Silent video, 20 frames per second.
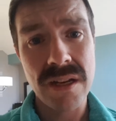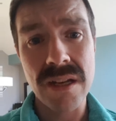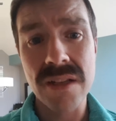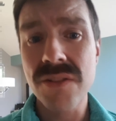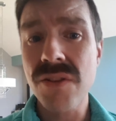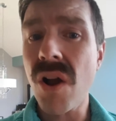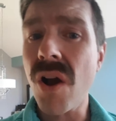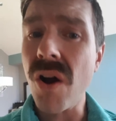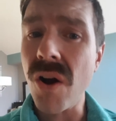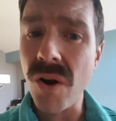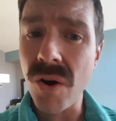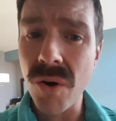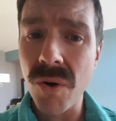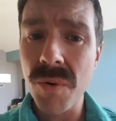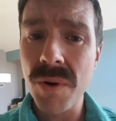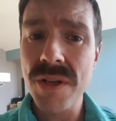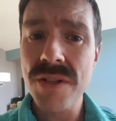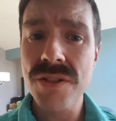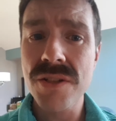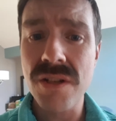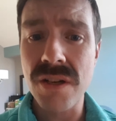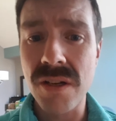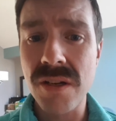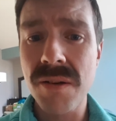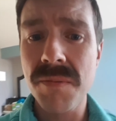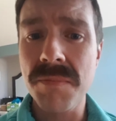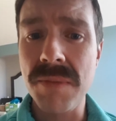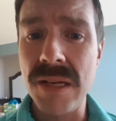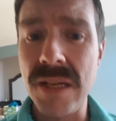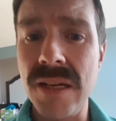it's always going to
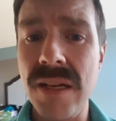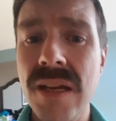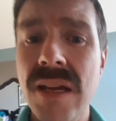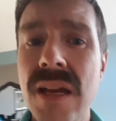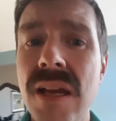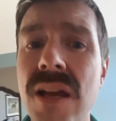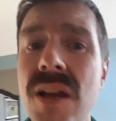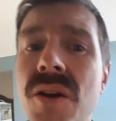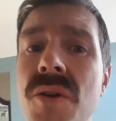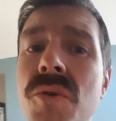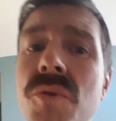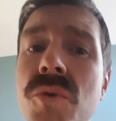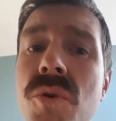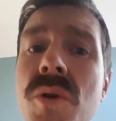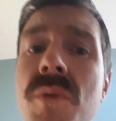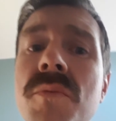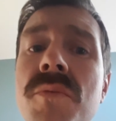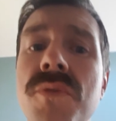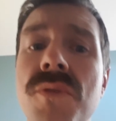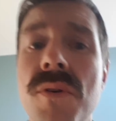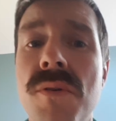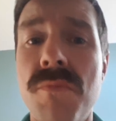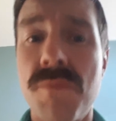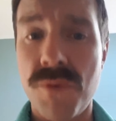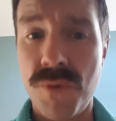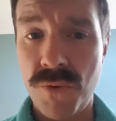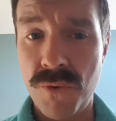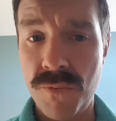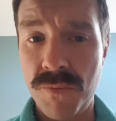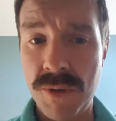be room for
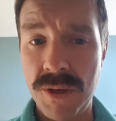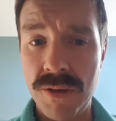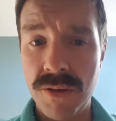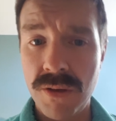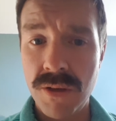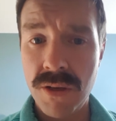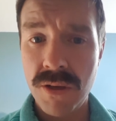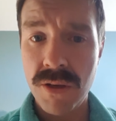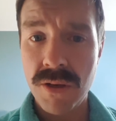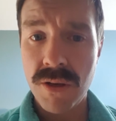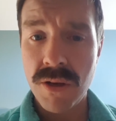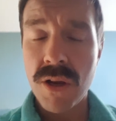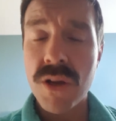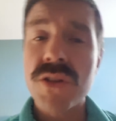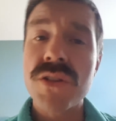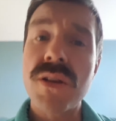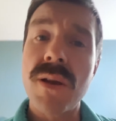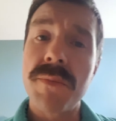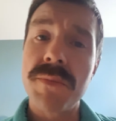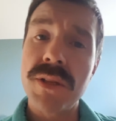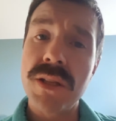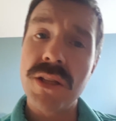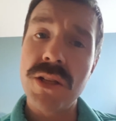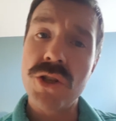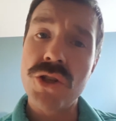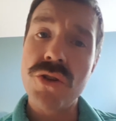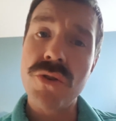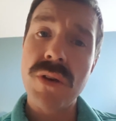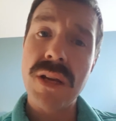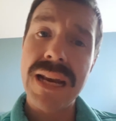improvement. Something
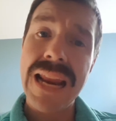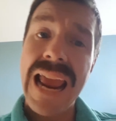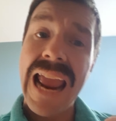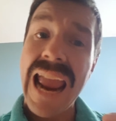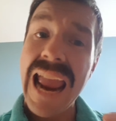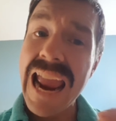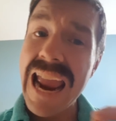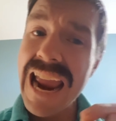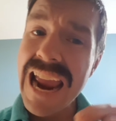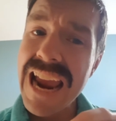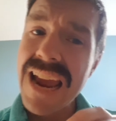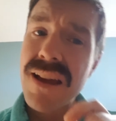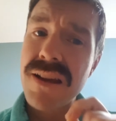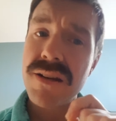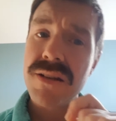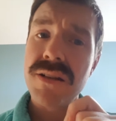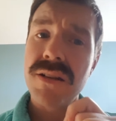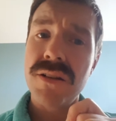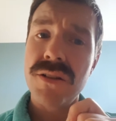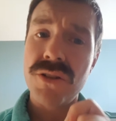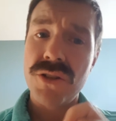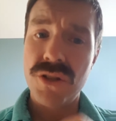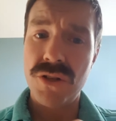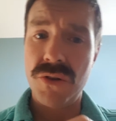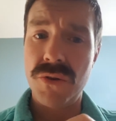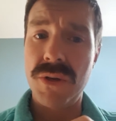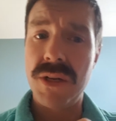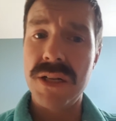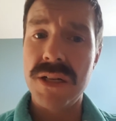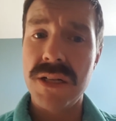that you can add
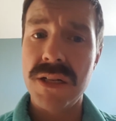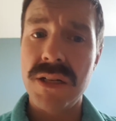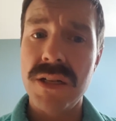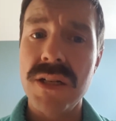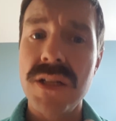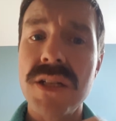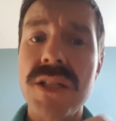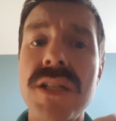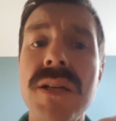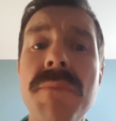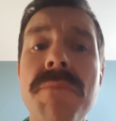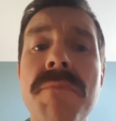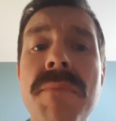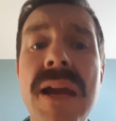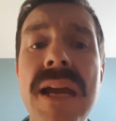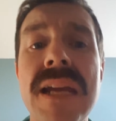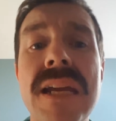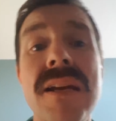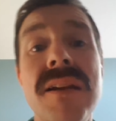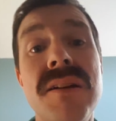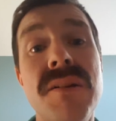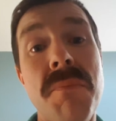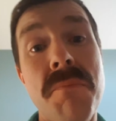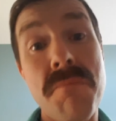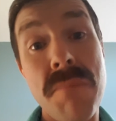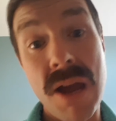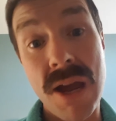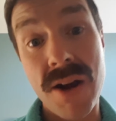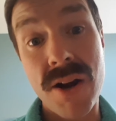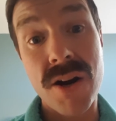to it to make it
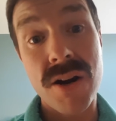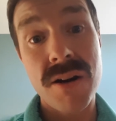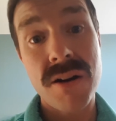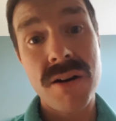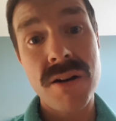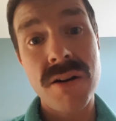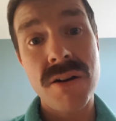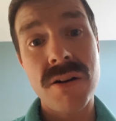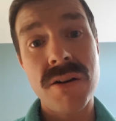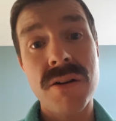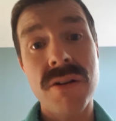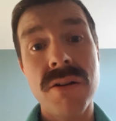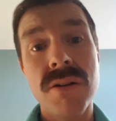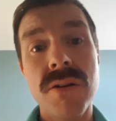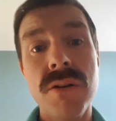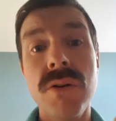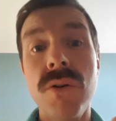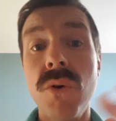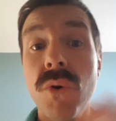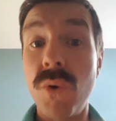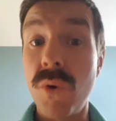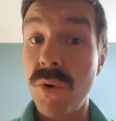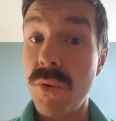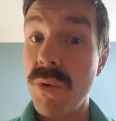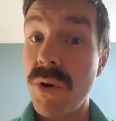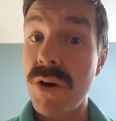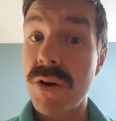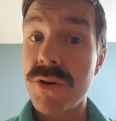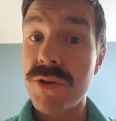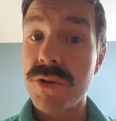better or
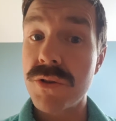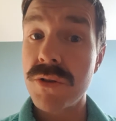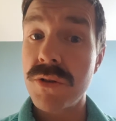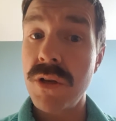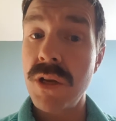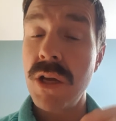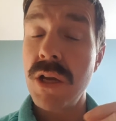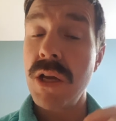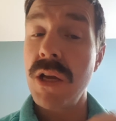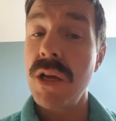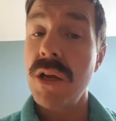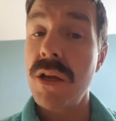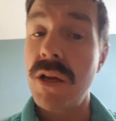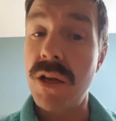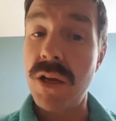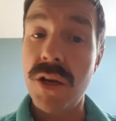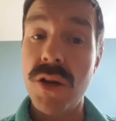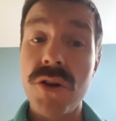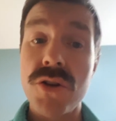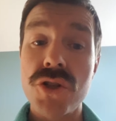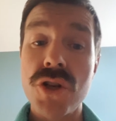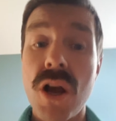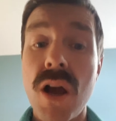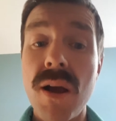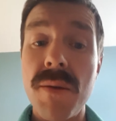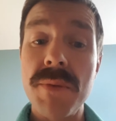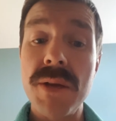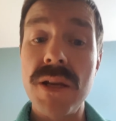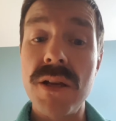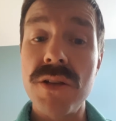worse. And your
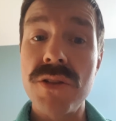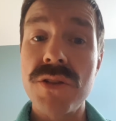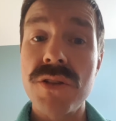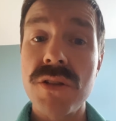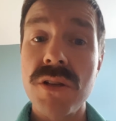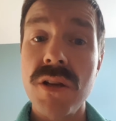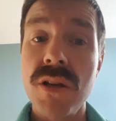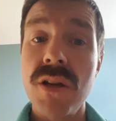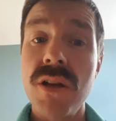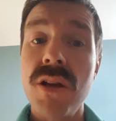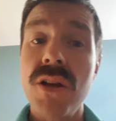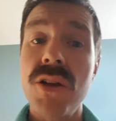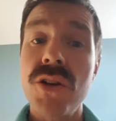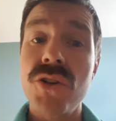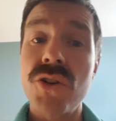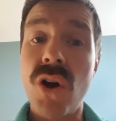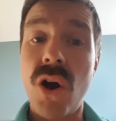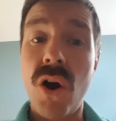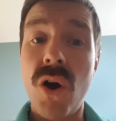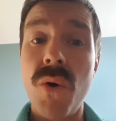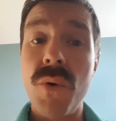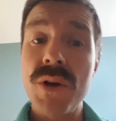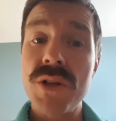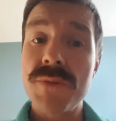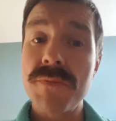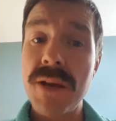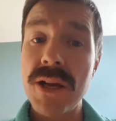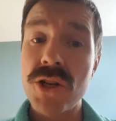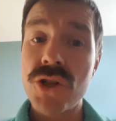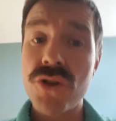job is to always
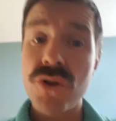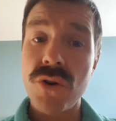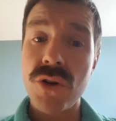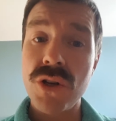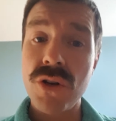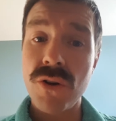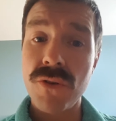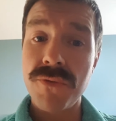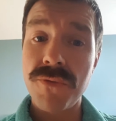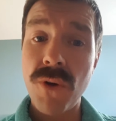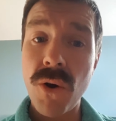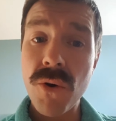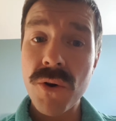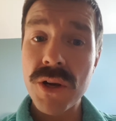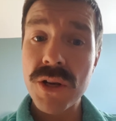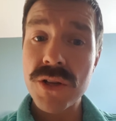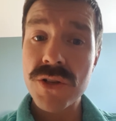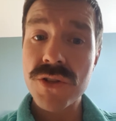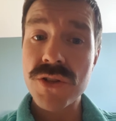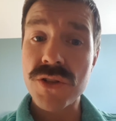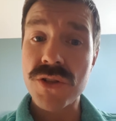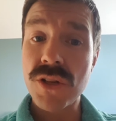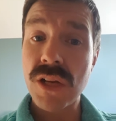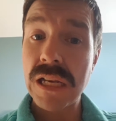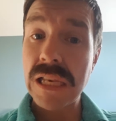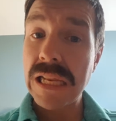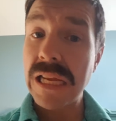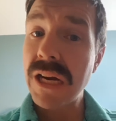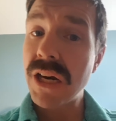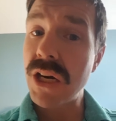make sure your focus is
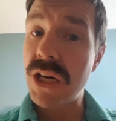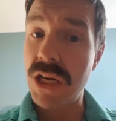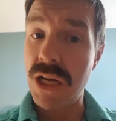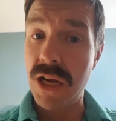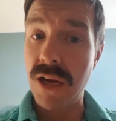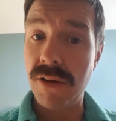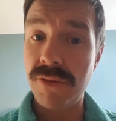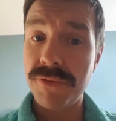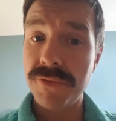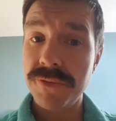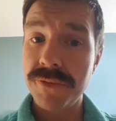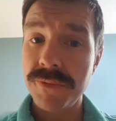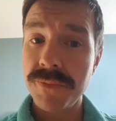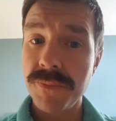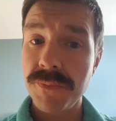clear enough